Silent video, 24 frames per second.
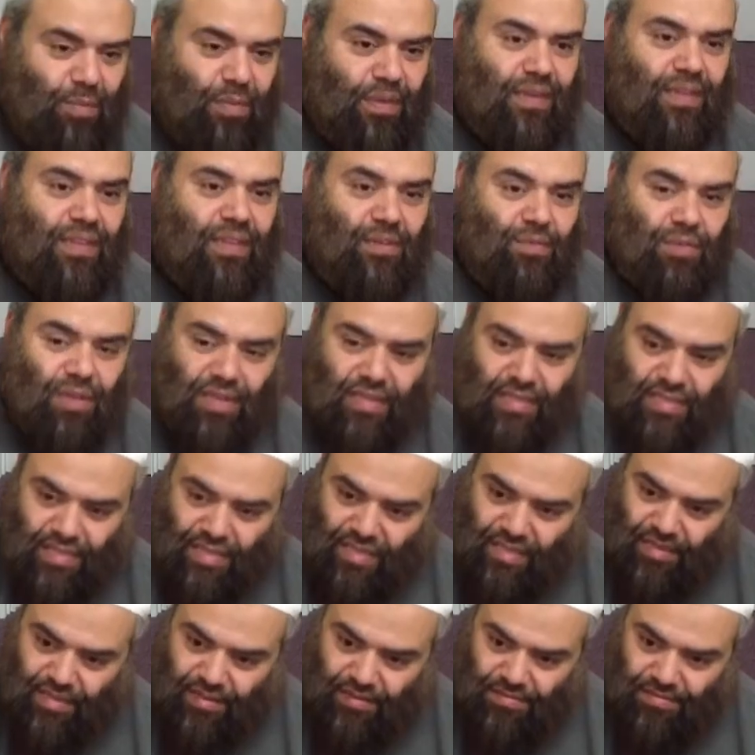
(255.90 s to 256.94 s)
birrul
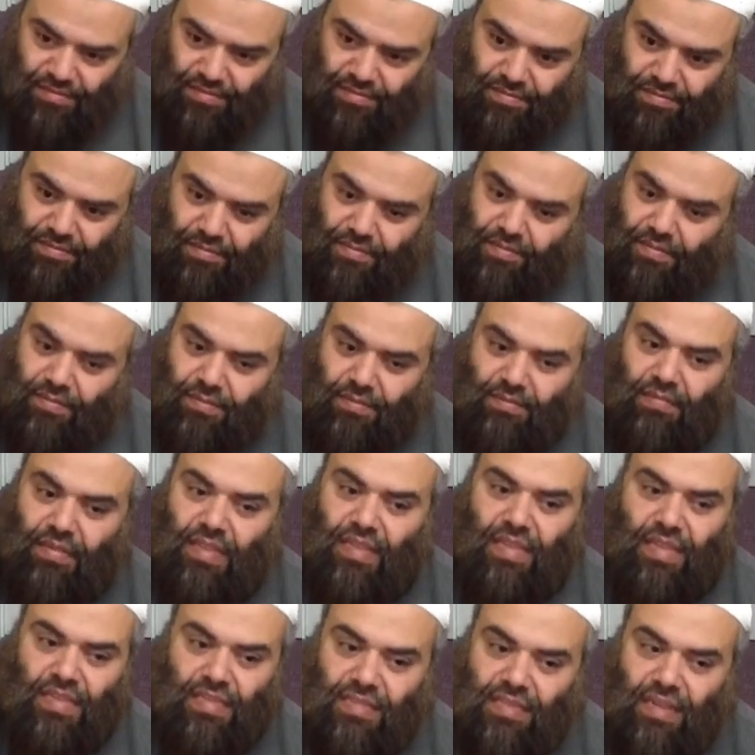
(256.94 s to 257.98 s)
walidayn
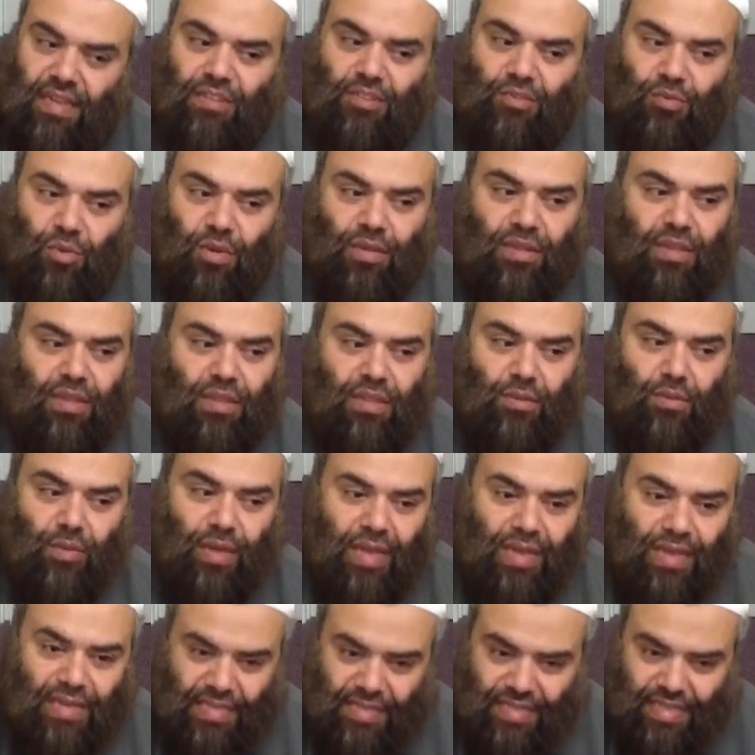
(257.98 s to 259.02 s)
is not what the
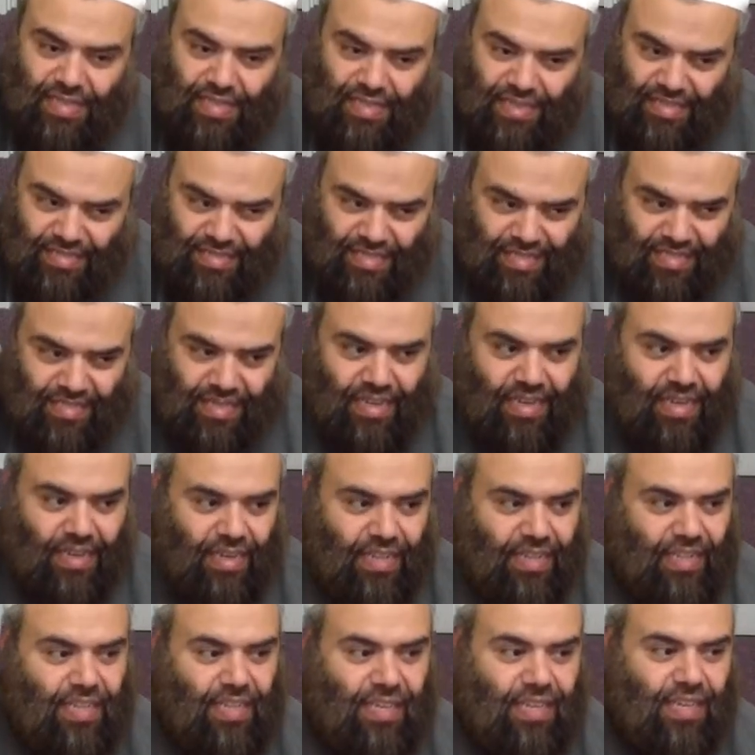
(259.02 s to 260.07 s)
walidayn
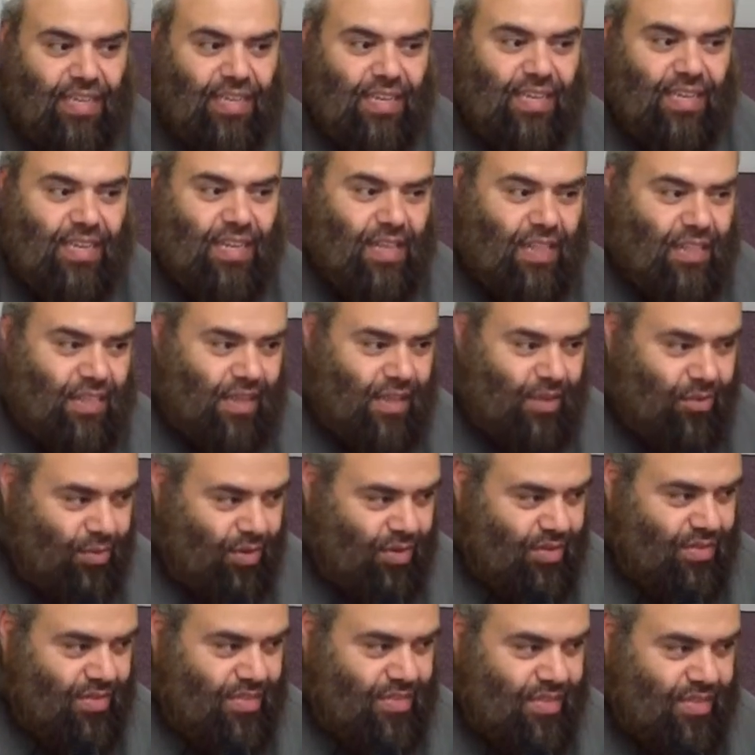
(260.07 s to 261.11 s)
necessarily they
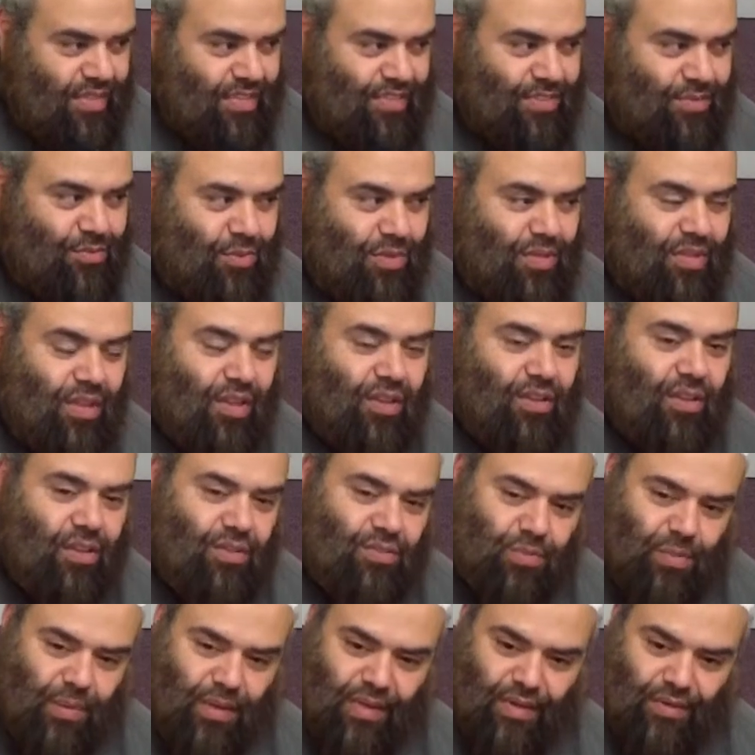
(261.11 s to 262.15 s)
want, it's what
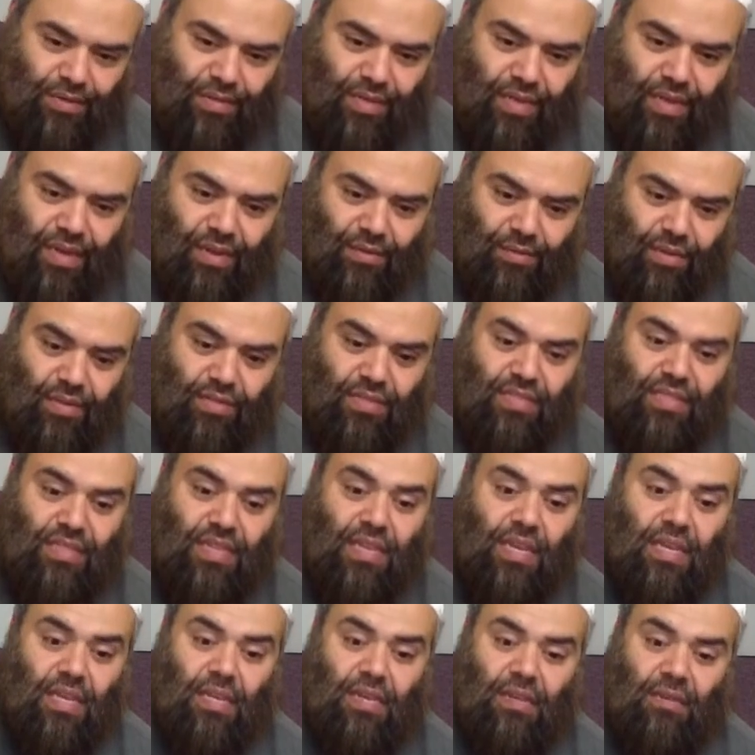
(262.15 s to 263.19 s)
Allah subhanahu wa ta'ala
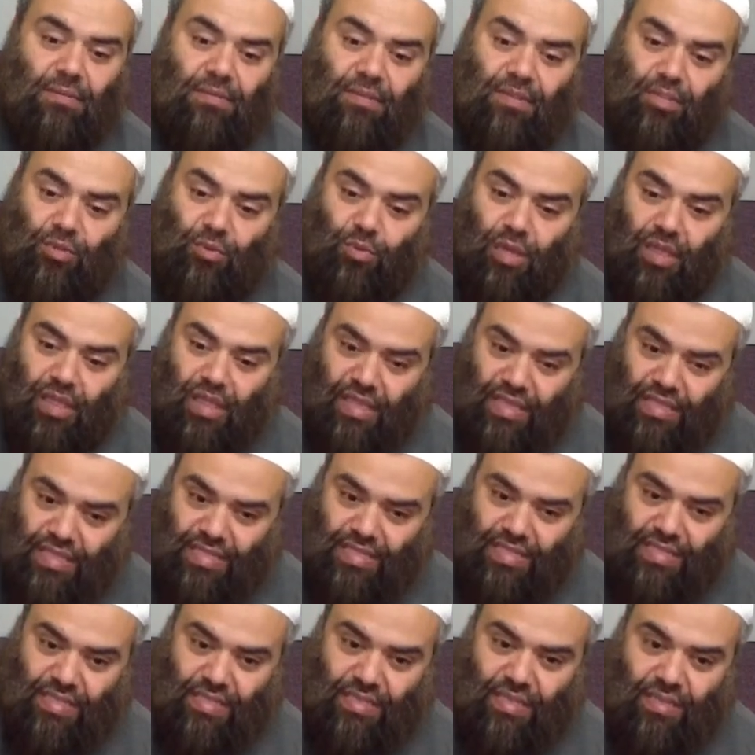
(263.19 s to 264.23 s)
wants. But with
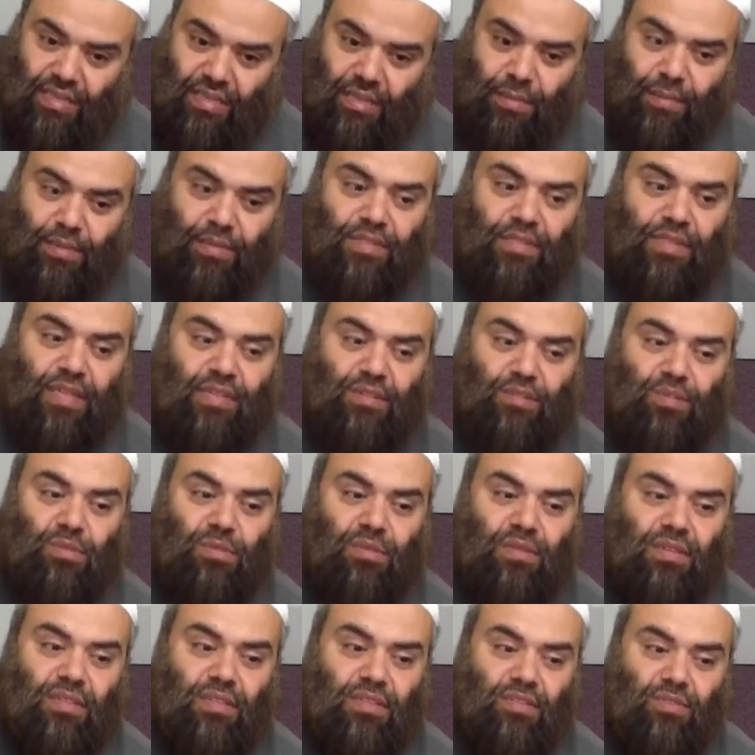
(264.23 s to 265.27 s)
this, the person has
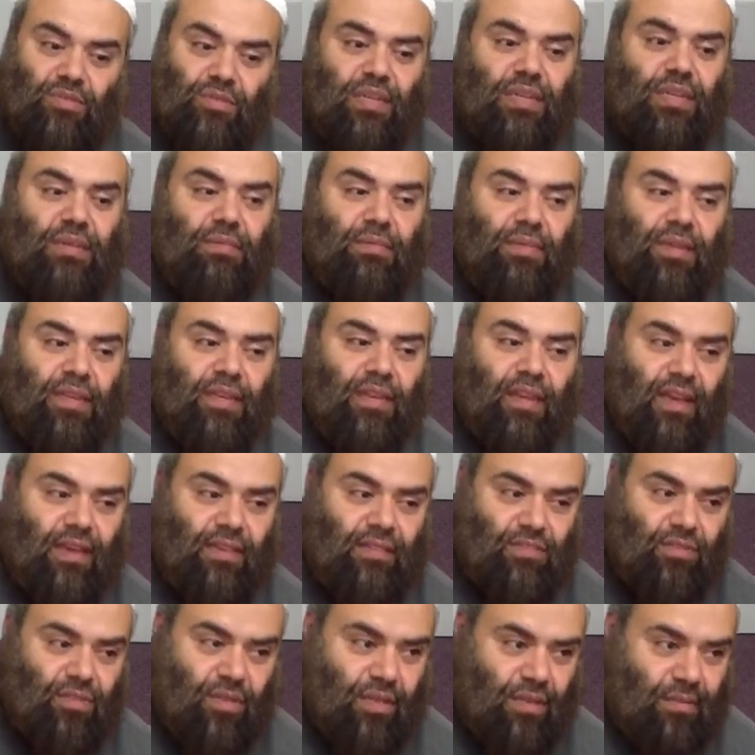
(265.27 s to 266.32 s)
to be extremely
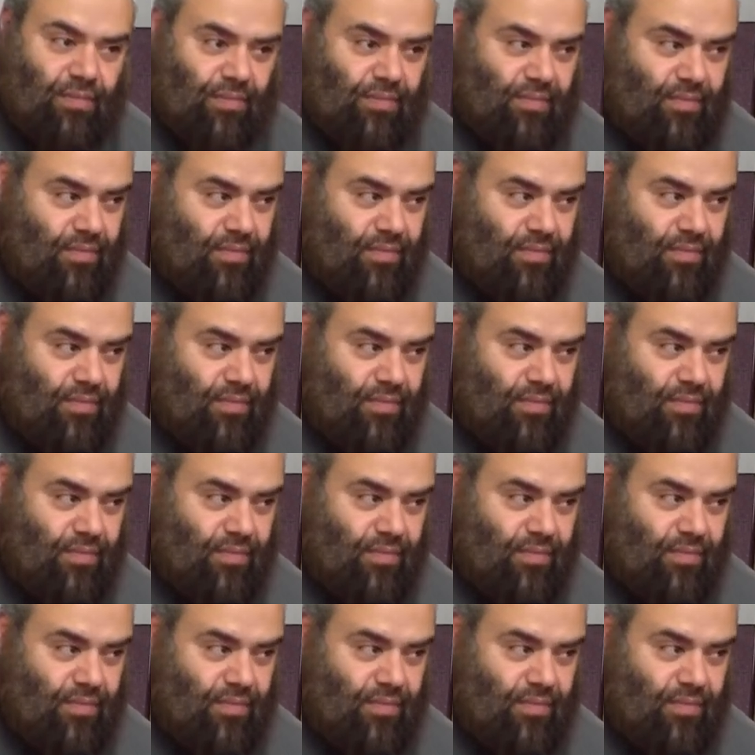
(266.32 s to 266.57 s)
kind to them.